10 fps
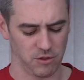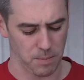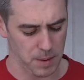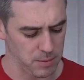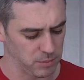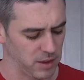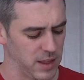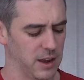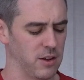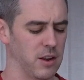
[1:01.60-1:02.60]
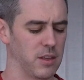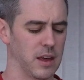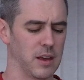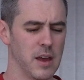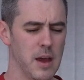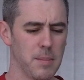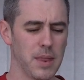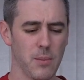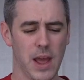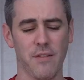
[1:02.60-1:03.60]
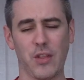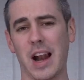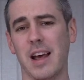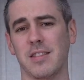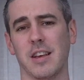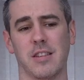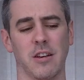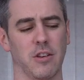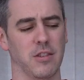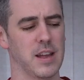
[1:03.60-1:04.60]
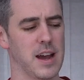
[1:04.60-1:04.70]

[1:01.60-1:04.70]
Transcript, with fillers: extra pumps and that kind of thing. But then we have the Classic Series.